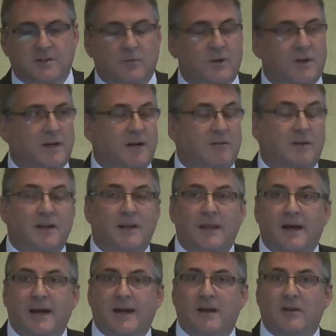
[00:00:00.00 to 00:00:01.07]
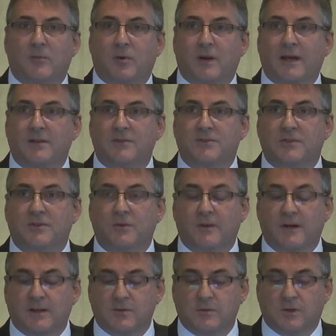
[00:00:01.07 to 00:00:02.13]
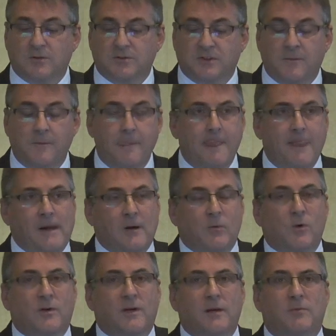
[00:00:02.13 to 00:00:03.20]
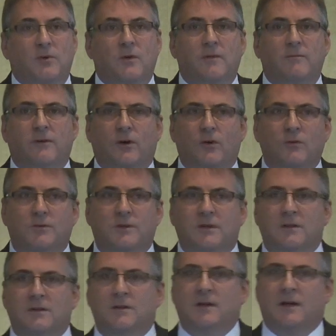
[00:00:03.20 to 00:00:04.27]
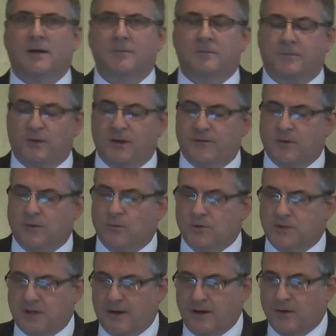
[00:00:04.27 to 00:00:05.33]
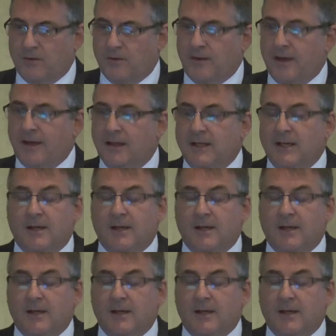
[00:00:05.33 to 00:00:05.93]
So we're currently laying out the plans to do that as well. So we'll keep you involved and briefed on what's going on there.